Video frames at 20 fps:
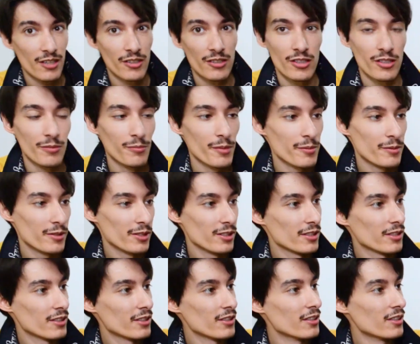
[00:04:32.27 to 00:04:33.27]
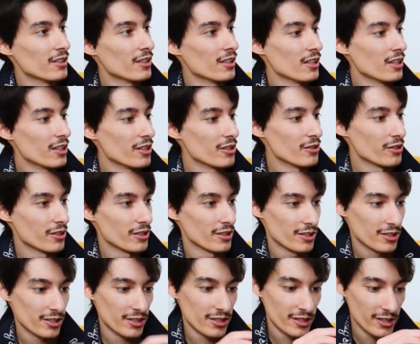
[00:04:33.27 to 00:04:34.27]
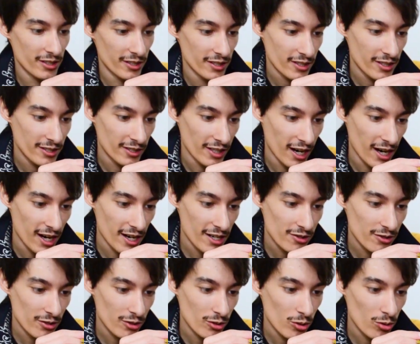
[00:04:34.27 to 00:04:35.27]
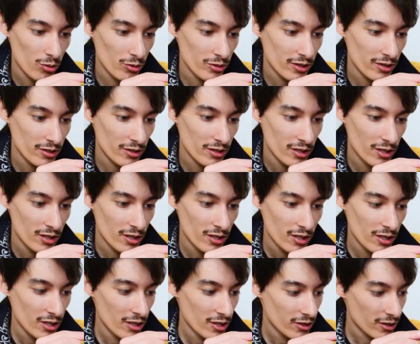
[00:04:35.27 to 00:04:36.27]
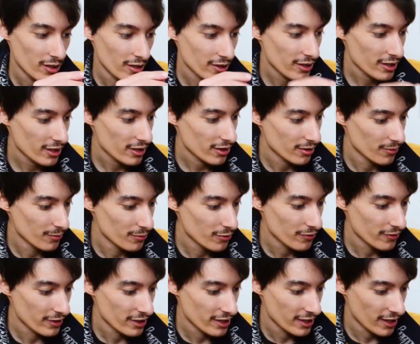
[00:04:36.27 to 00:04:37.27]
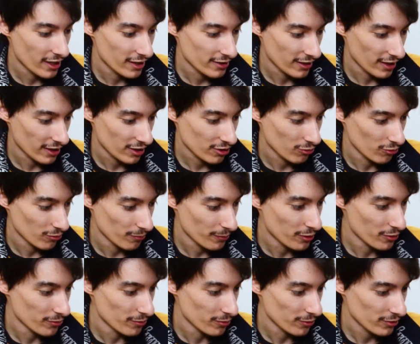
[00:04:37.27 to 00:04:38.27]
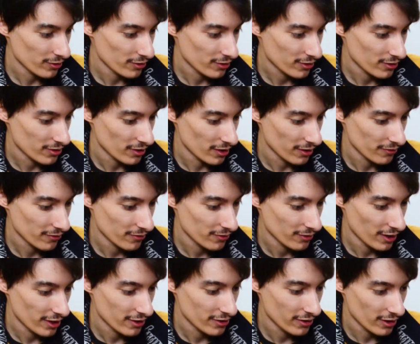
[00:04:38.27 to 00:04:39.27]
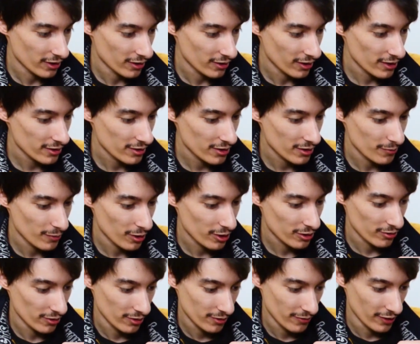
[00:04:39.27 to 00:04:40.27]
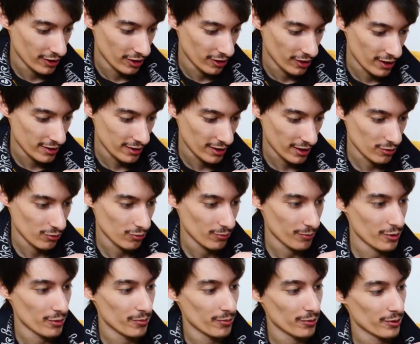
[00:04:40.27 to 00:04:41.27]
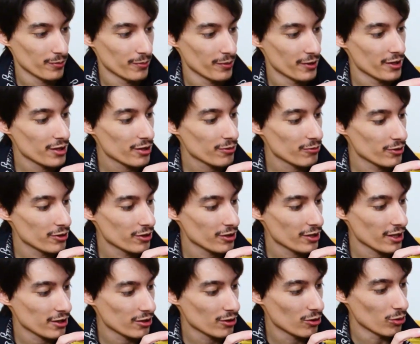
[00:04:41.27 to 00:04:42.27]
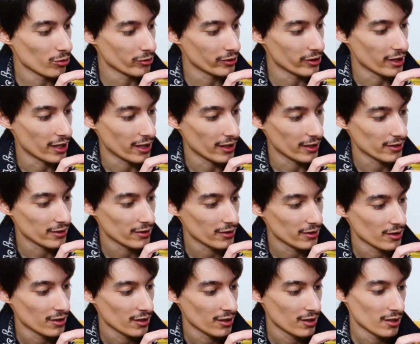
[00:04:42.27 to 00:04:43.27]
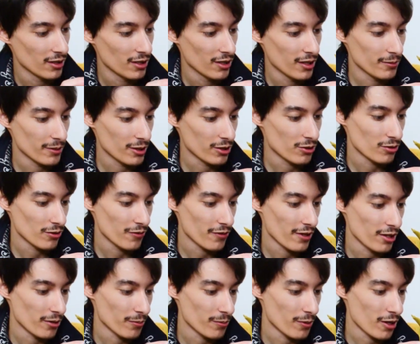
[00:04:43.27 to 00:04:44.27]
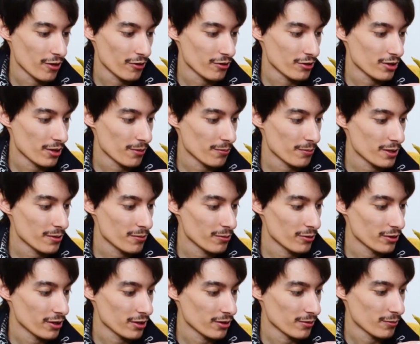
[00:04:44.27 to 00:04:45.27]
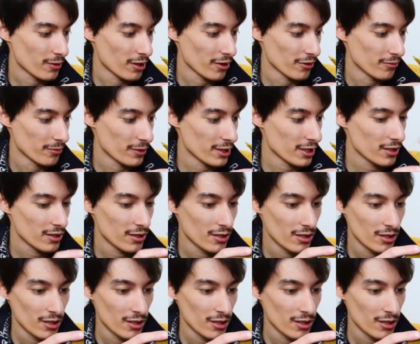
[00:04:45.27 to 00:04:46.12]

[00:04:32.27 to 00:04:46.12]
don't know, maybe you can see, and then his eyes are golden. So I think in the movie he has actual pupils and stuff. And the SH Monster Arts figure has actual pupils, but this one just has golden eyes. I'm not sure if that'll bother some people, it doesn't bother me.